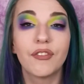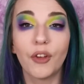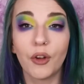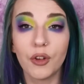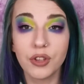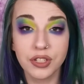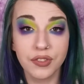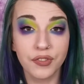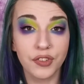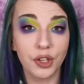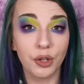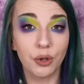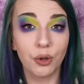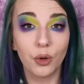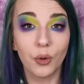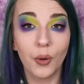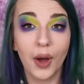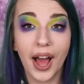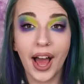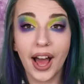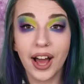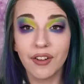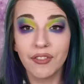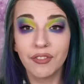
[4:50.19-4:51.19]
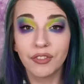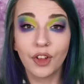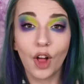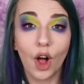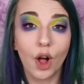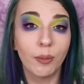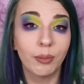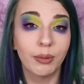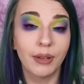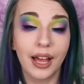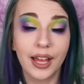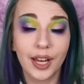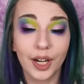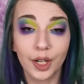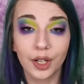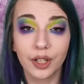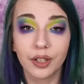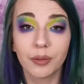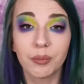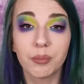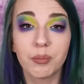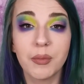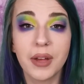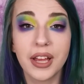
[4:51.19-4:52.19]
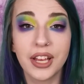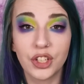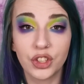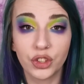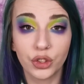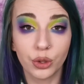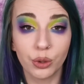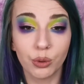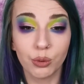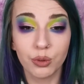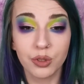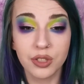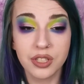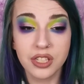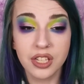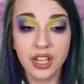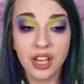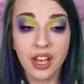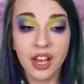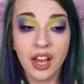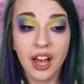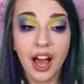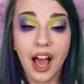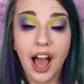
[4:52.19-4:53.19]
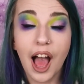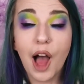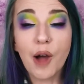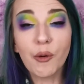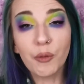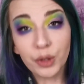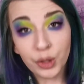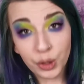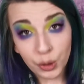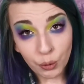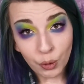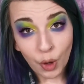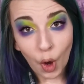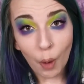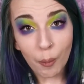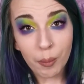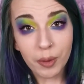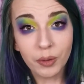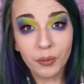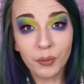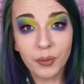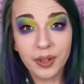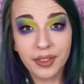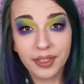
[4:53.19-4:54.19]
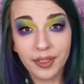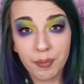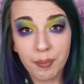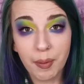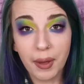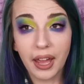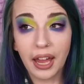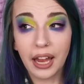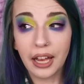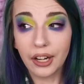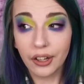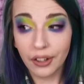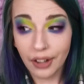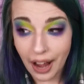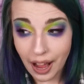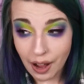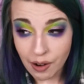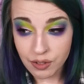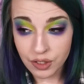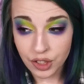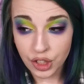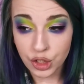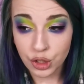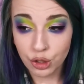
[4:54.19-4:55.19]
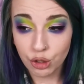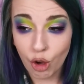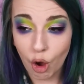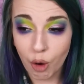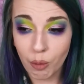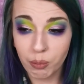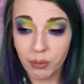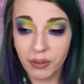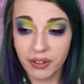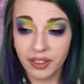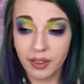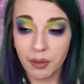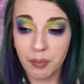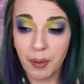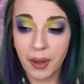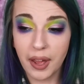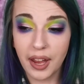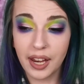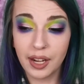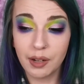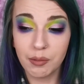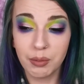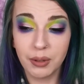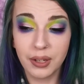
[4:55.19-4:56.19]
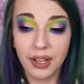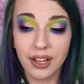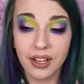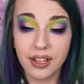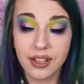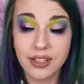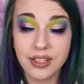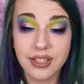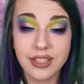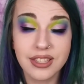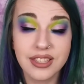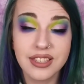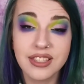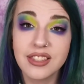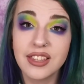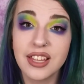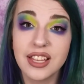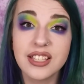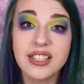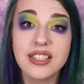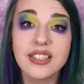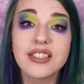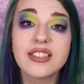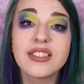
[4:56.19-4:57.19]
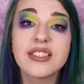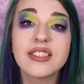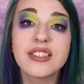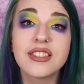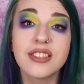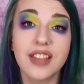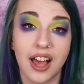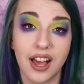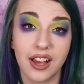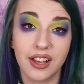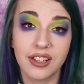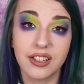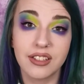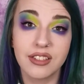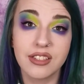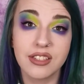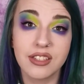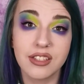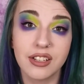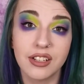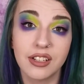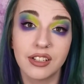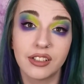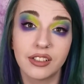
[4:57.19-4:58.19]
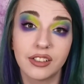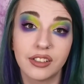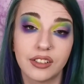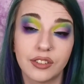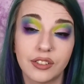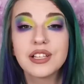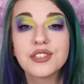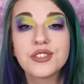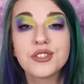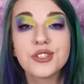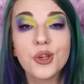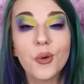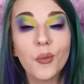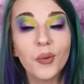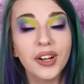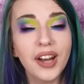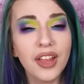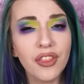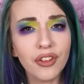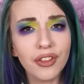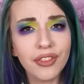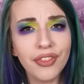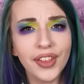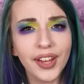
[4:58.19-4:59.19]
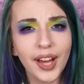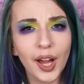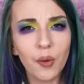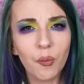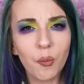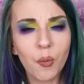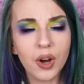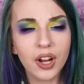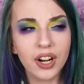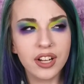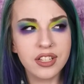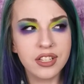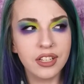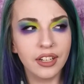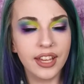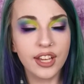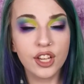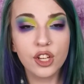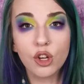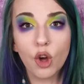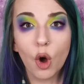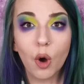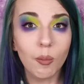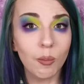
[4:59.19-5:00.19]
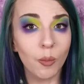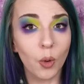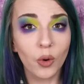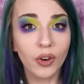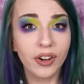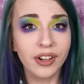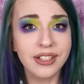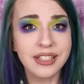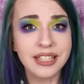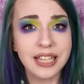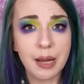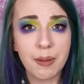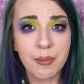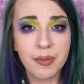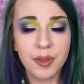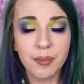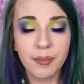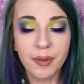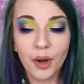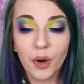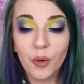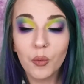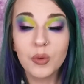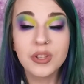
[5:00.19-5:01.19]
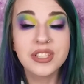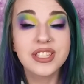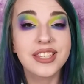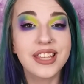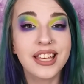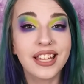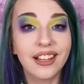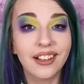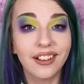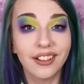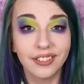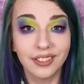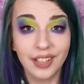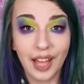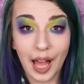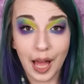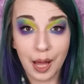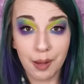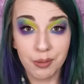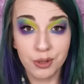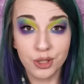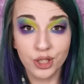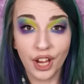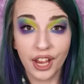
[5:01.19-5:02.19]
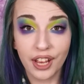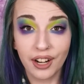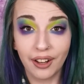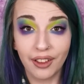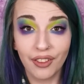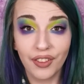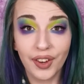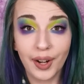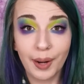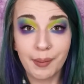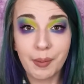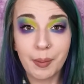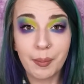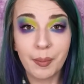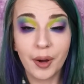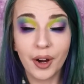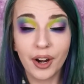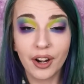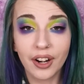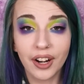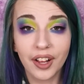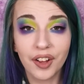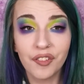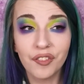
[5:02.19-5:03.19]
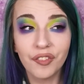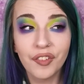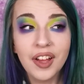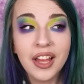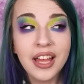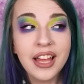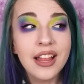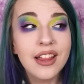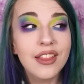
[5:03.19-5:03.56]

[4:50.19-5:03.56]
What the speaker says: Those of you who have gallbladder issues, how are you coping with the pain, or how did you cope with the pain? Because this sucks. So another thing I wanted to like go more in depth about was the collab channel that I'm a part of.